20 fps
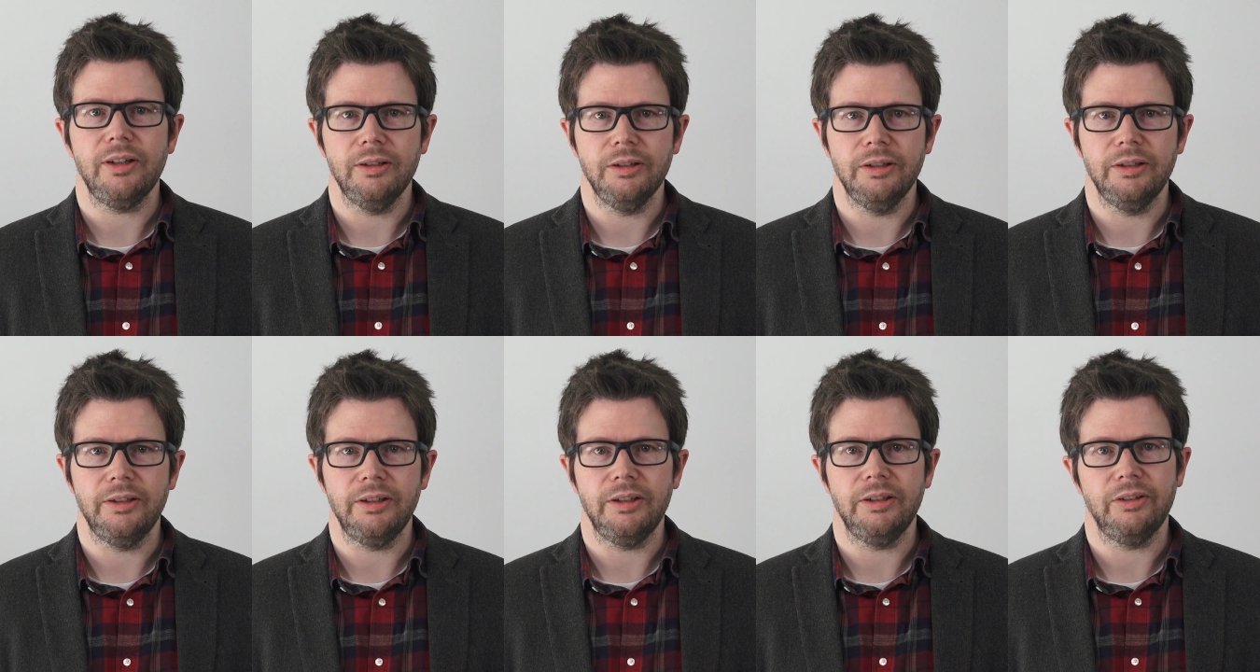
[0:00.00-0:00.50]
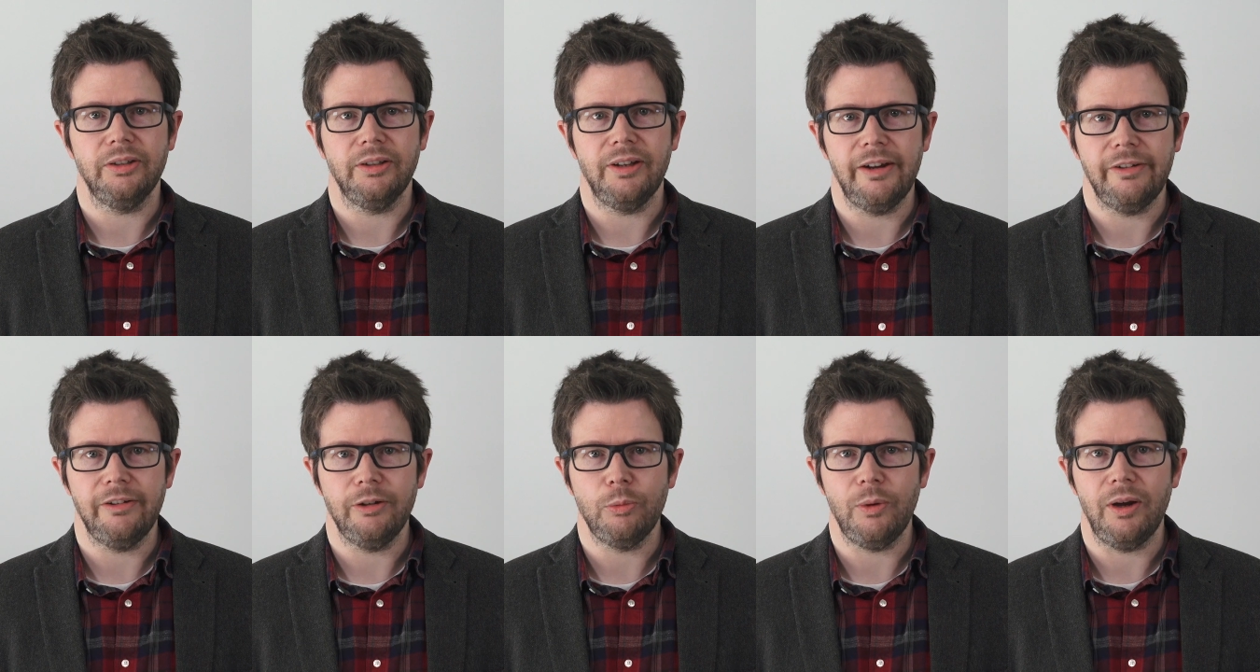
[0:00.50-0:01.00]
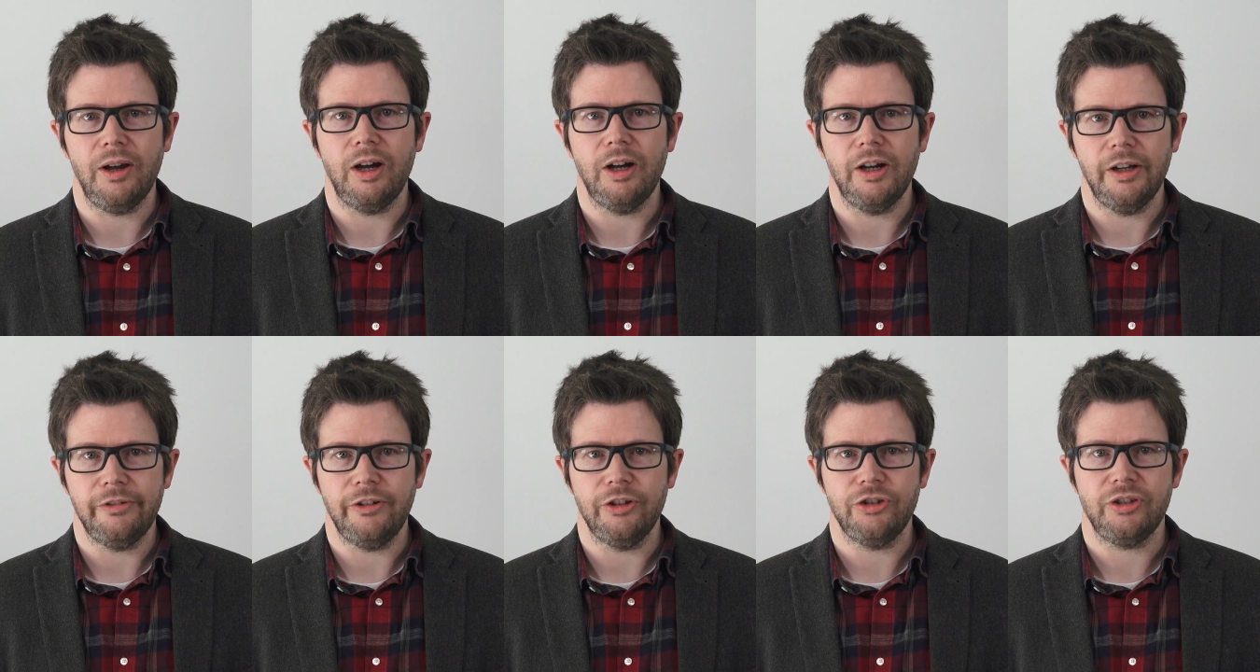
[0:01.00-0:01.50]
and learning is an area where
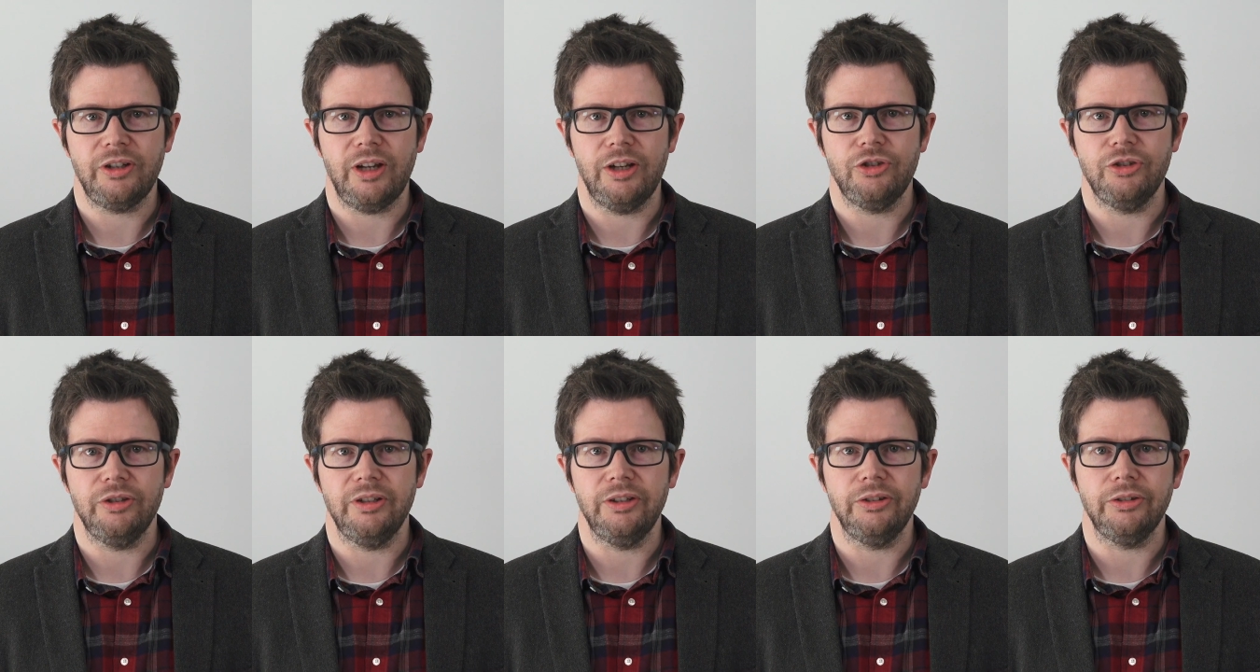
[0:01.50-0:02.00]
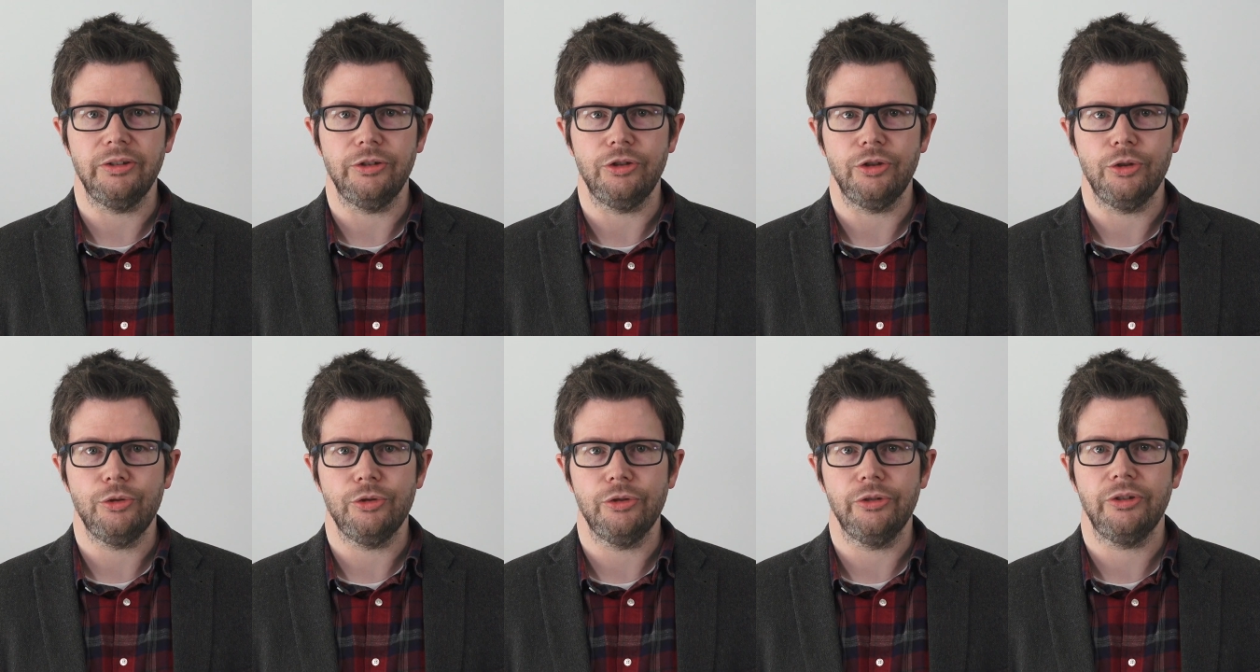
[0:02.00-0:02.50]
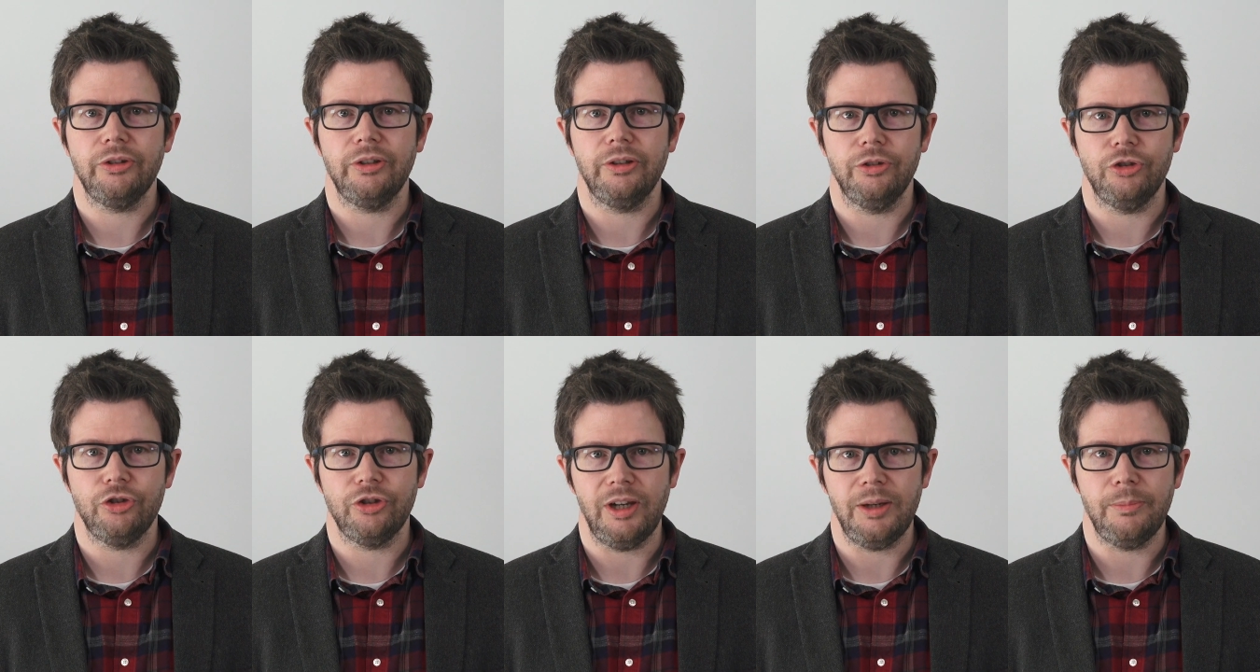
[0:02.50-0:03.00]
higher education institutions
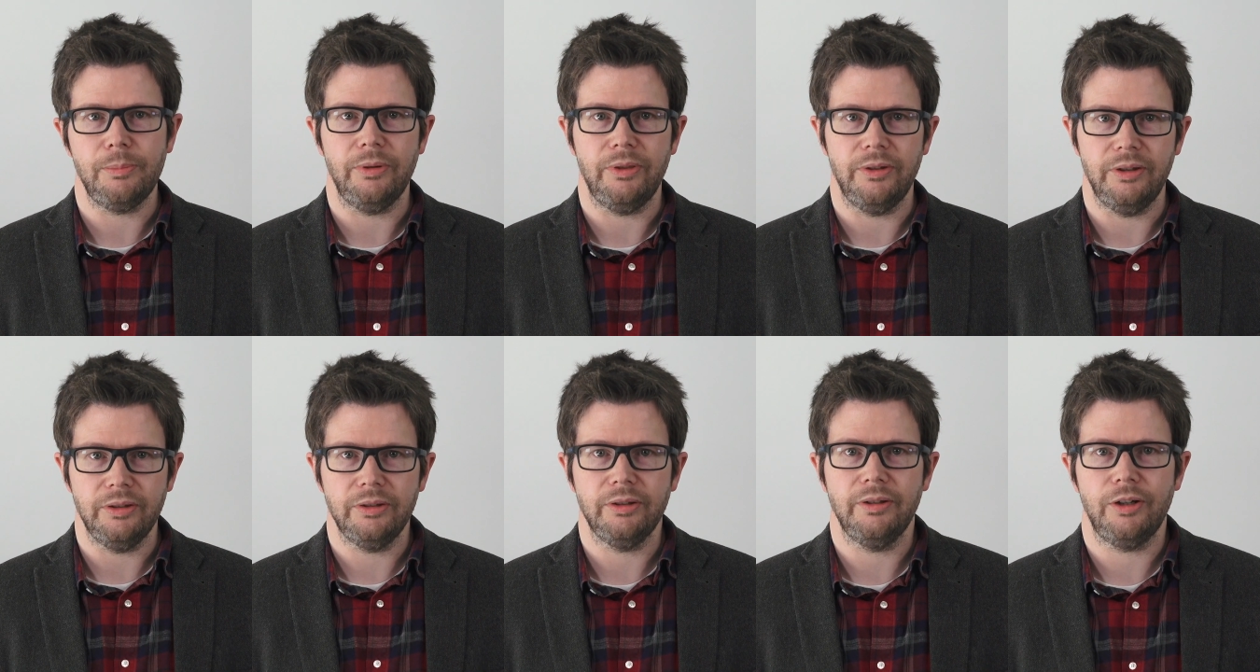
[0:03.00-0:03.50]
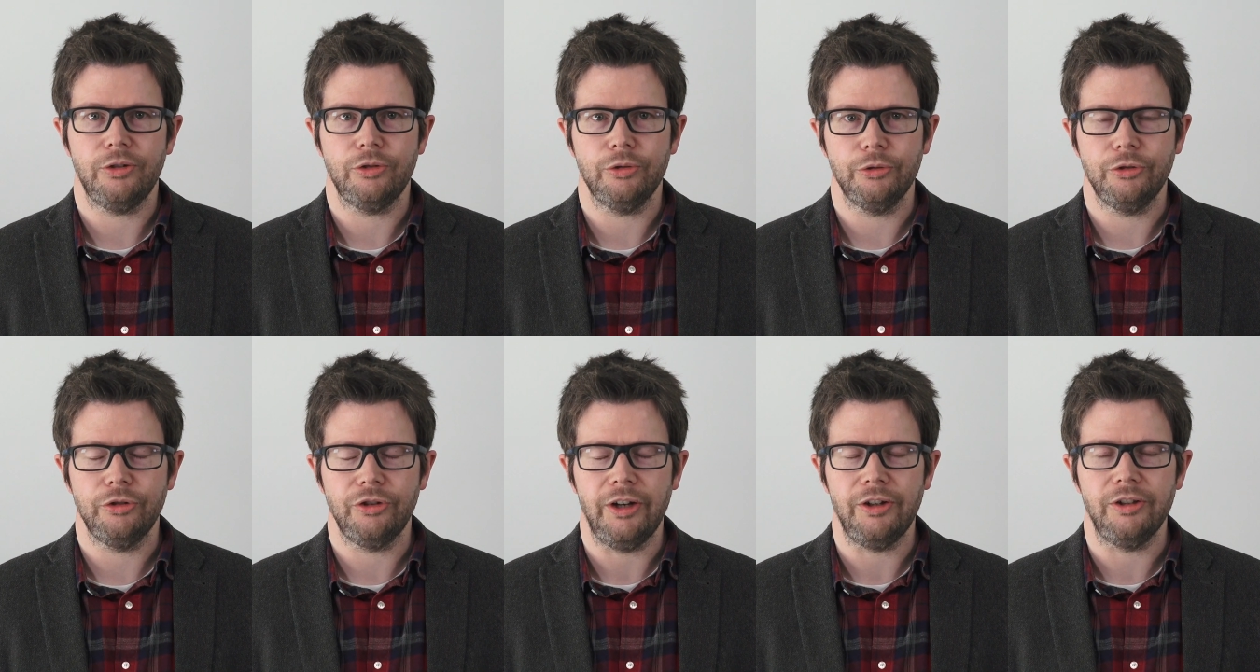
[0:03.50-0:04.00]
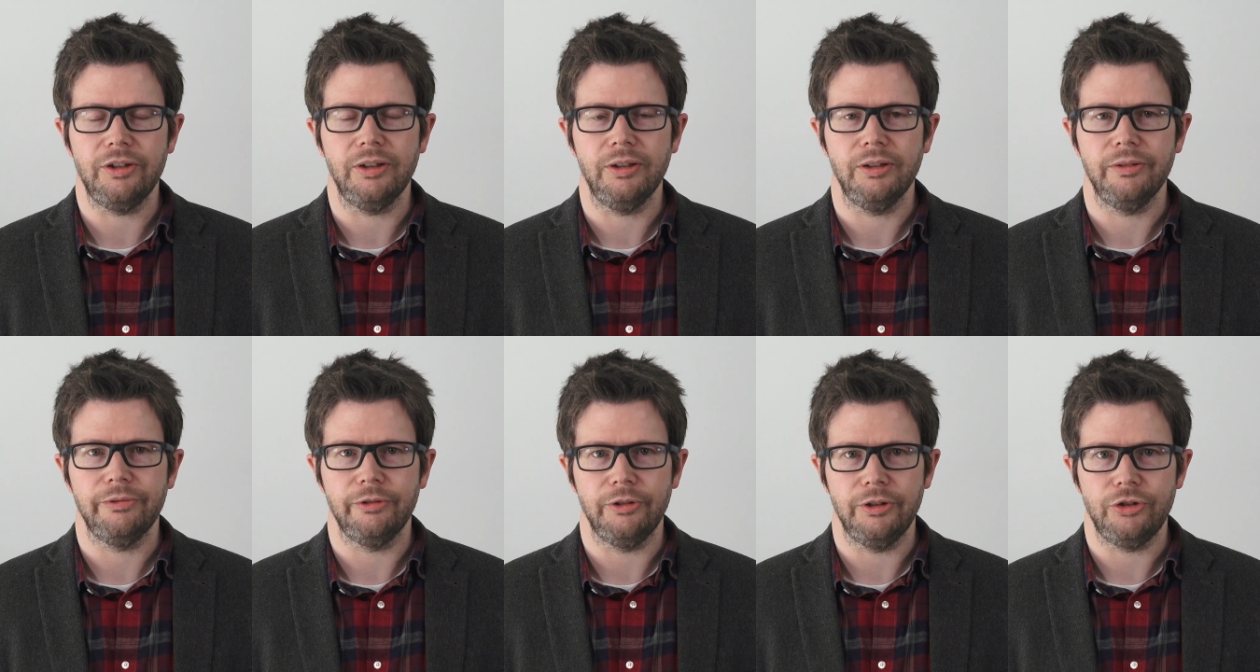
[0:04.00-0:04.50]
can shape the international
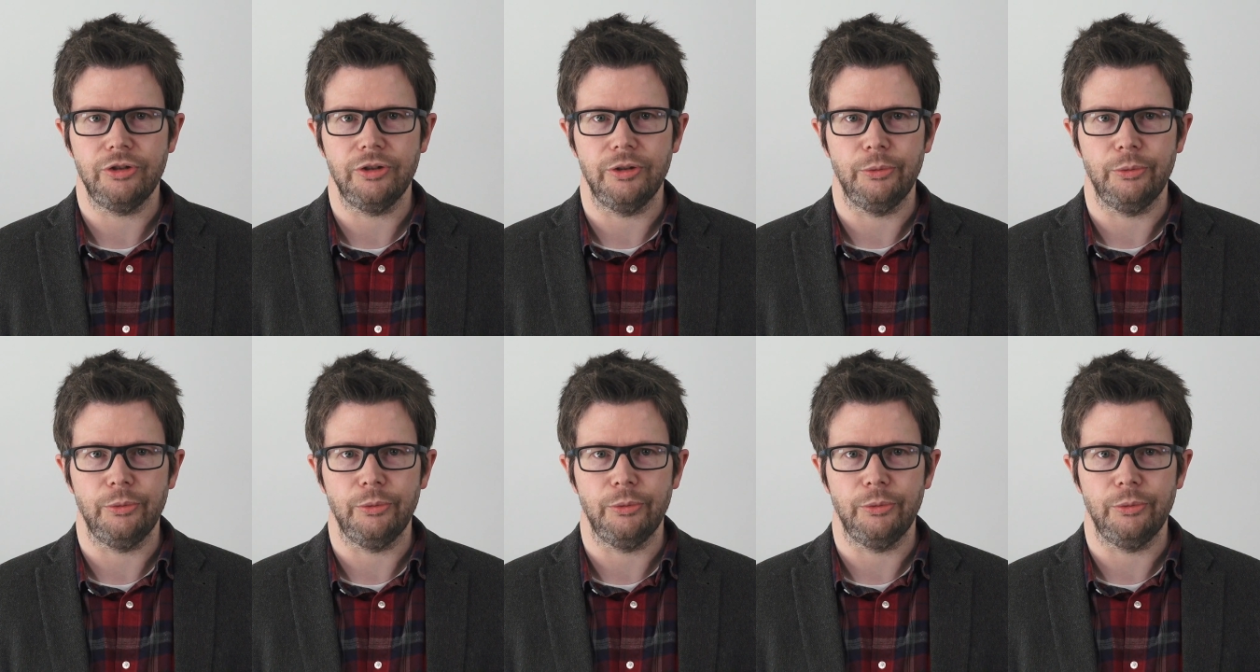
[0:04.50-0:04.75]
agenda for its